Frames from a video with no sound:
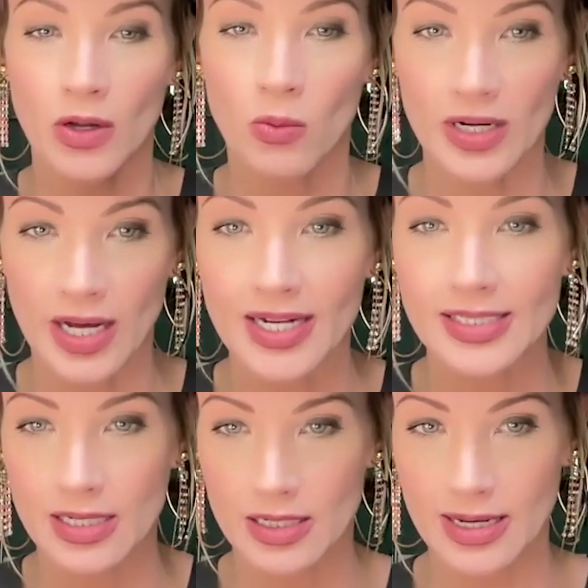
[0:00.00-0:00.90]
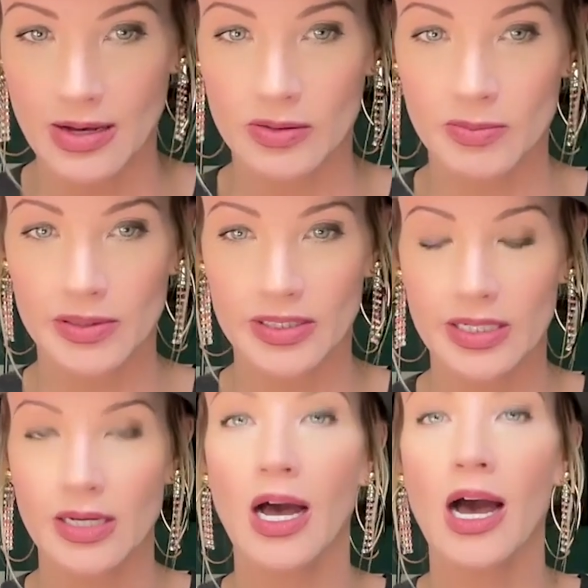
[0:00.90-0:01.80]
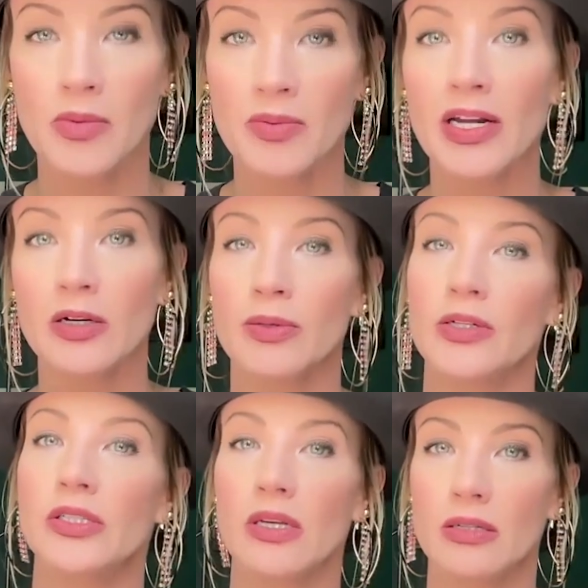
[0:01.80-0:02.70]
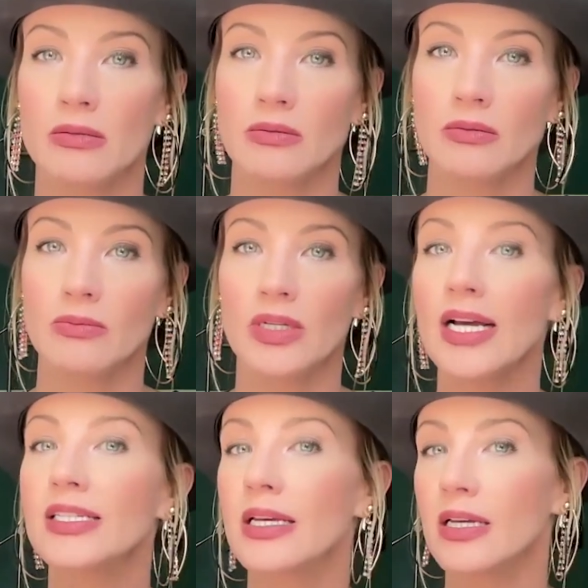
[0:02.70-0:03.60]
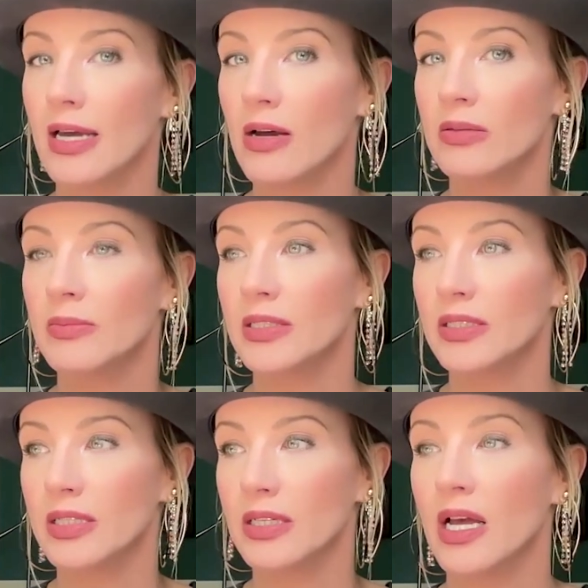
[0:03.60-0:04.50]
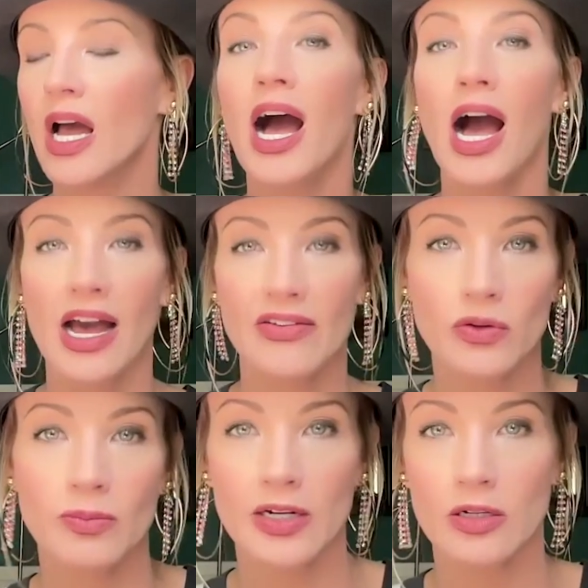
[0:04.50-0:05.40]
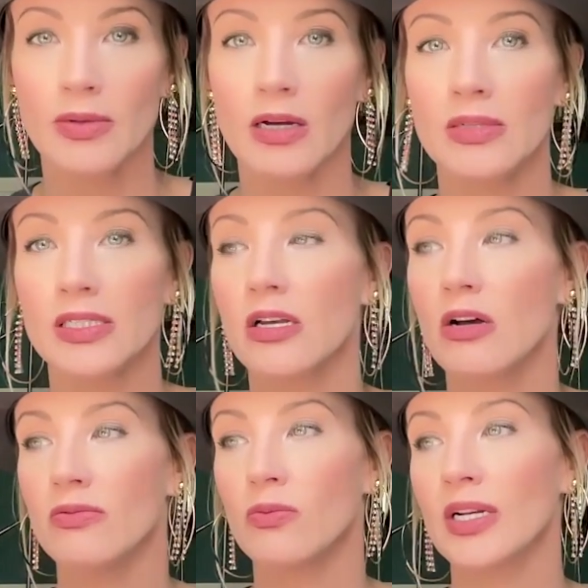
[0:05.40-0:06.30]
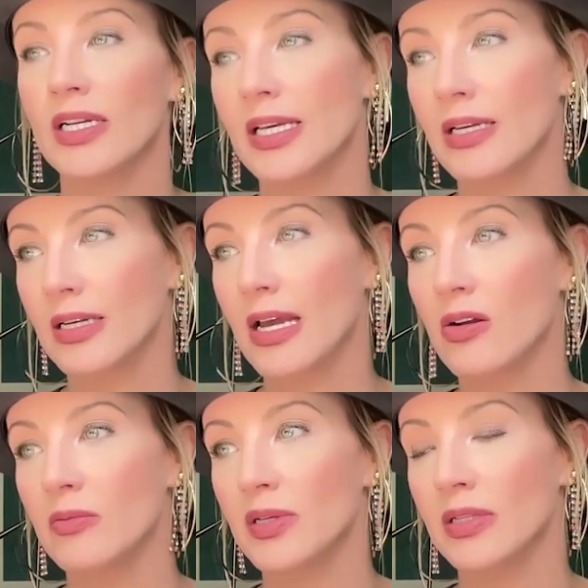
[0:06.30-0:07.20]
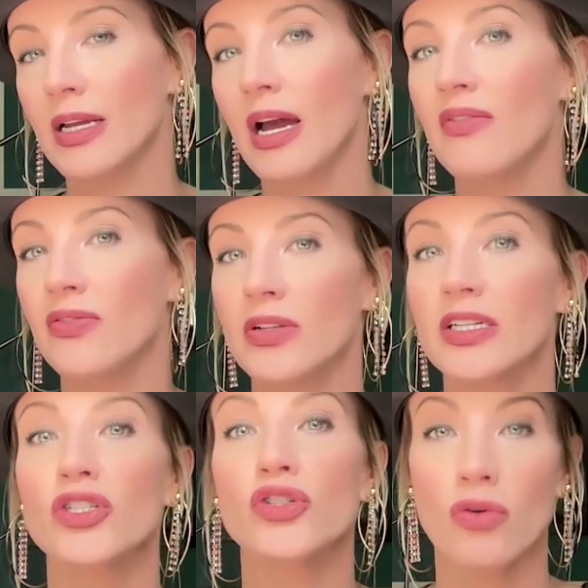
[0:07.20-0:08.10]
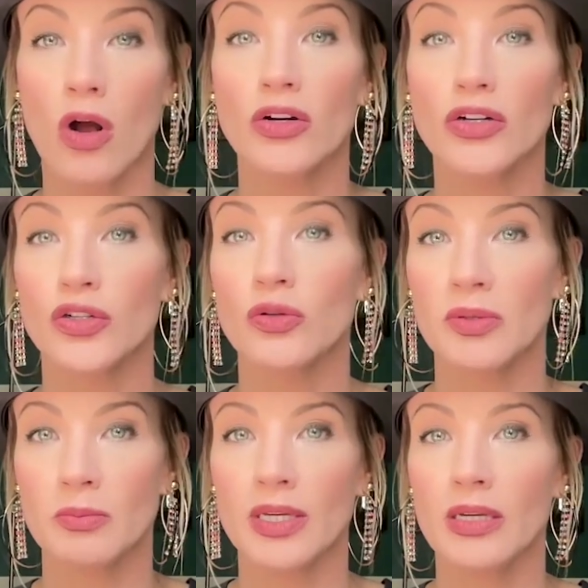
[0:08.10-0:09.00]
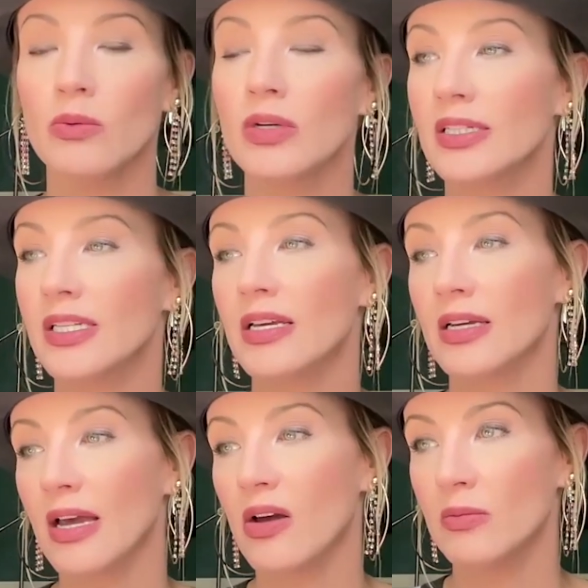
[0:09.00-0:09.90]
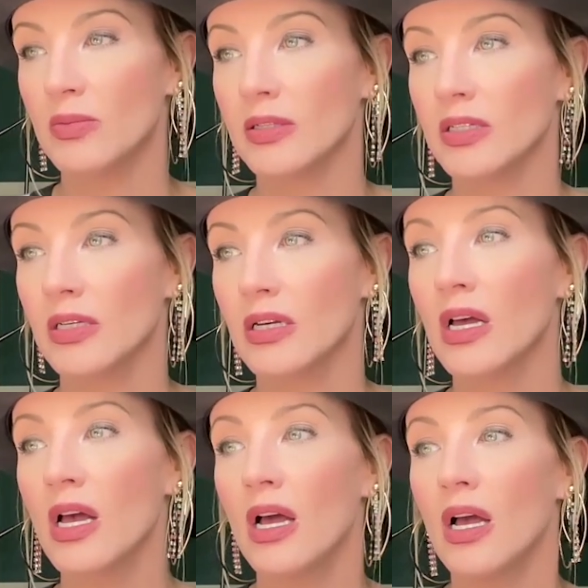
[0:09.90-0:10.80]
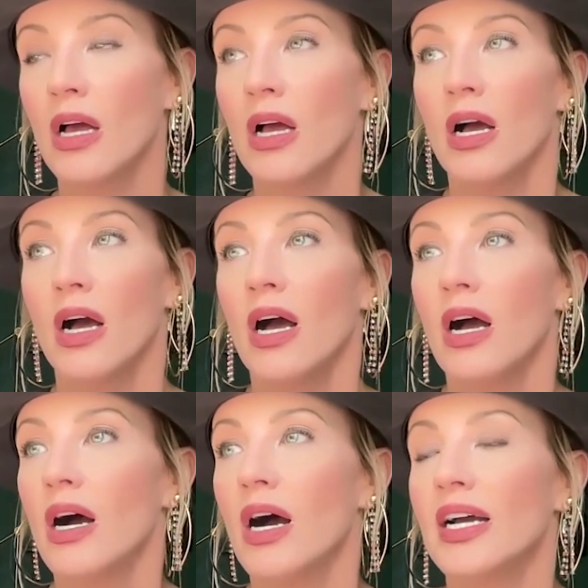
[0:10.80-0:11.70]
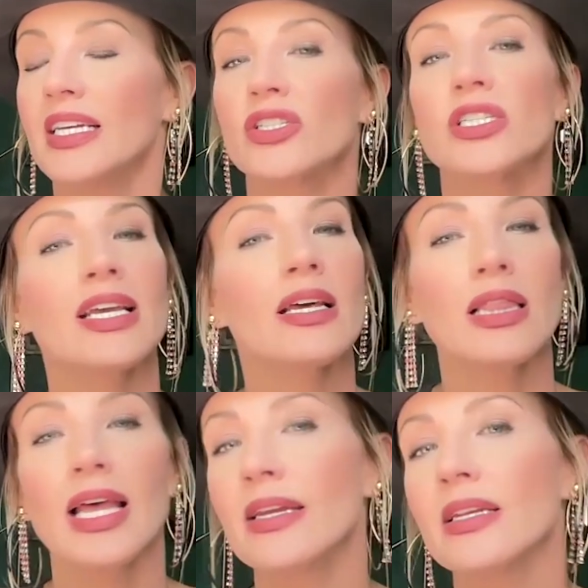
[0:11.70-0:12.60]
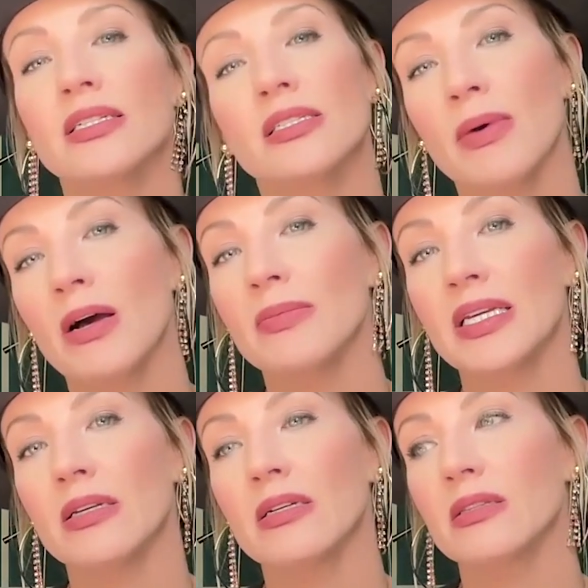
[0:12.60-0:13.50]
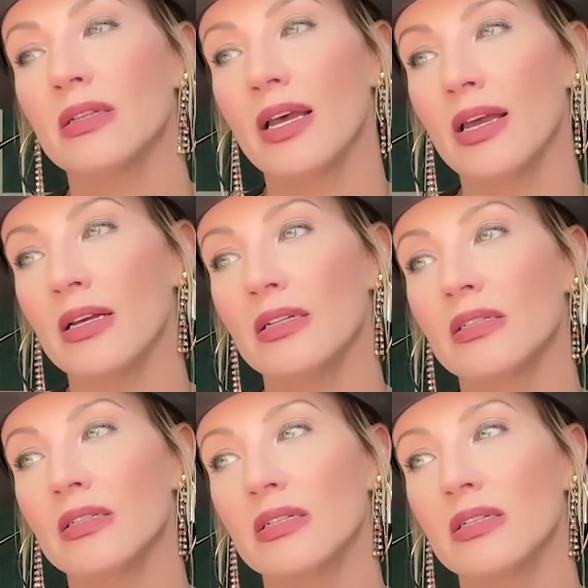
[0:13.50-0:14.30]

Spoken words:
when I take accountability, I'm a better person. When I take accountability, I feel better about myself. When I take accountability, I feel like a stronger human being. When I take accountability, there's like a lightness about me. And